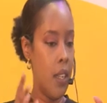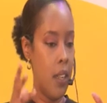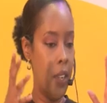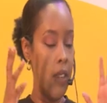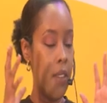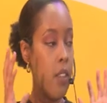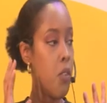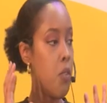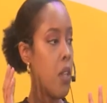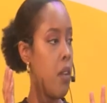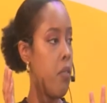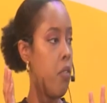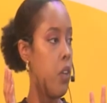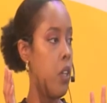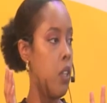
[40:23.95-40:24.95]
Listen to
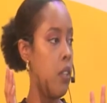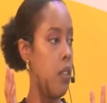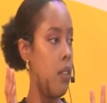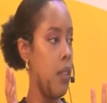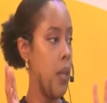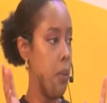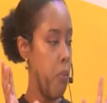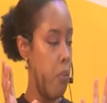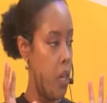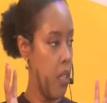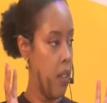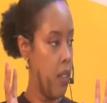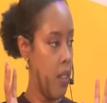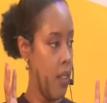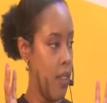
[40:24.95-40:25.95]
that voice,
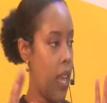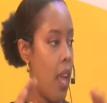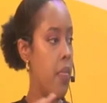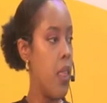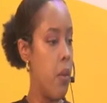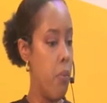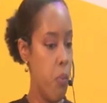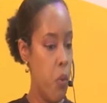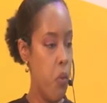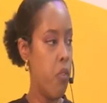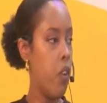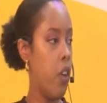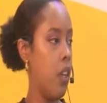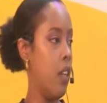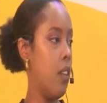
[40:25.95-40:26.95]
embrace it, and then
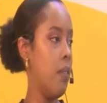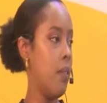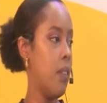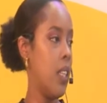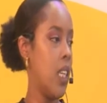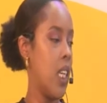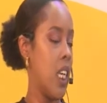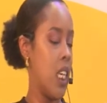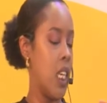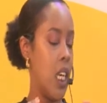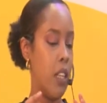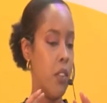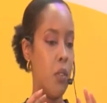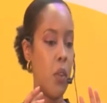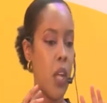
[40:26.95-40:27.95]
move on.
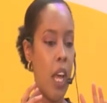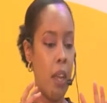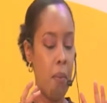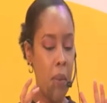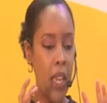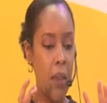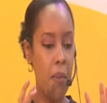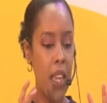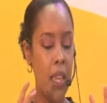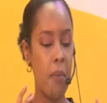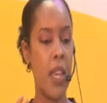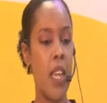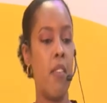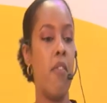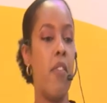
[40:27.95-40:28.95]
Yeah, so my
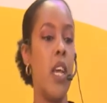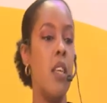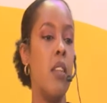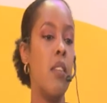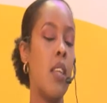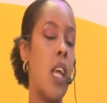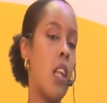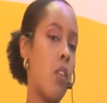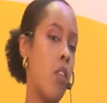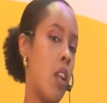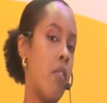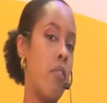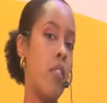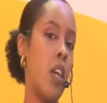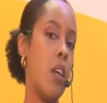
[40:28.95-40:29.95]
advice, and I'd
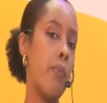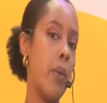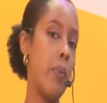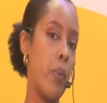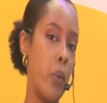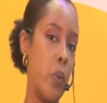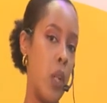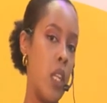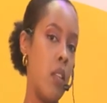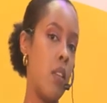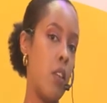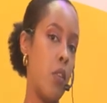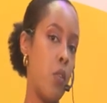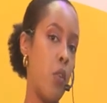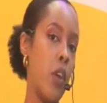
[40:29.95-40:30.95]
love young people who are
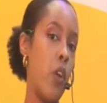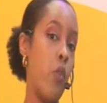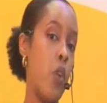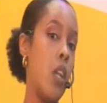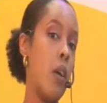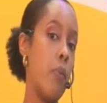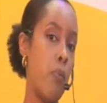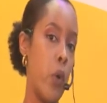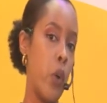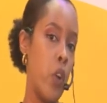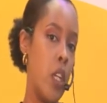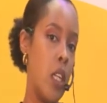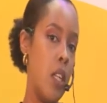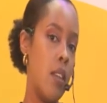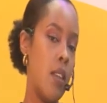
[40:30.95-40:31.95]
listening to go and read up more
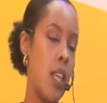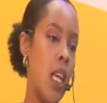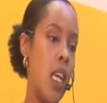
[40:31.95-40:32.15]
on it.